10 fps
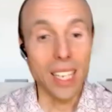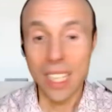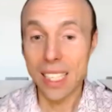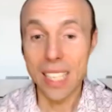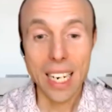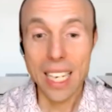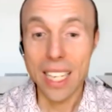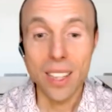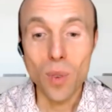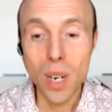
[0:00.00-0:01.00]

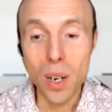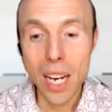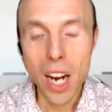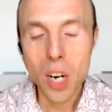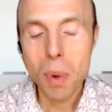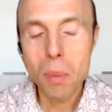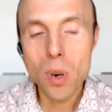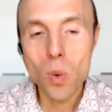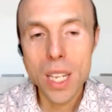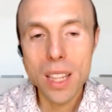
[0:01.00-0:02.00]
exactly. And I,
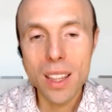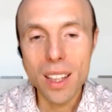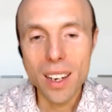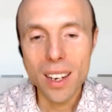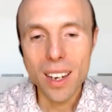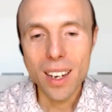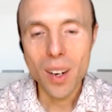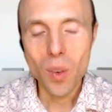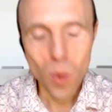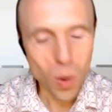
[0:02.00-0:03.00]
remember when
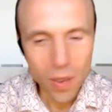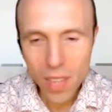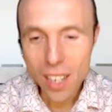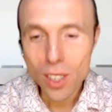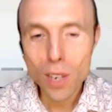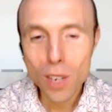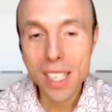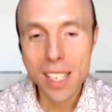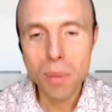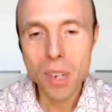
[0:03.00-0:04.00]
uh, we, we've done a lot of
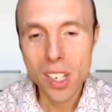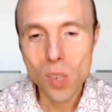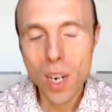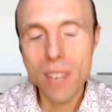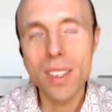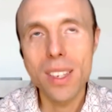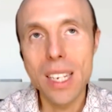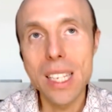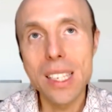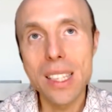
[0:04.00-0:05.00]
these seminars, one of the
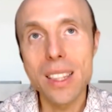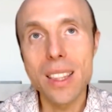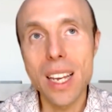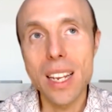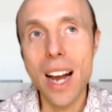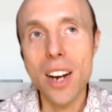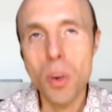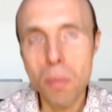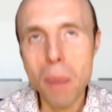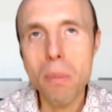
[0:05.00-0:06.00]
things that I
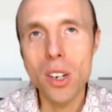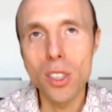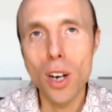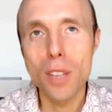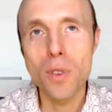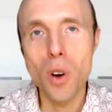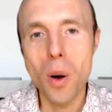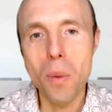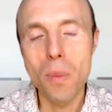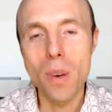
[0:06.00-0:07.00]
remember a lot
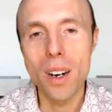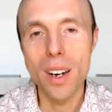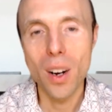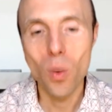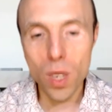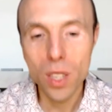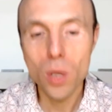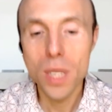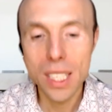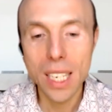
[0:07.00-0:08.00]
from uh, what
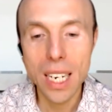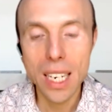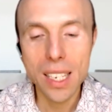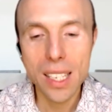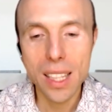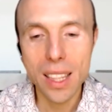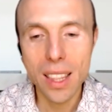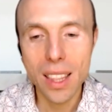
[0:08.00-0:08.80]
you were saying is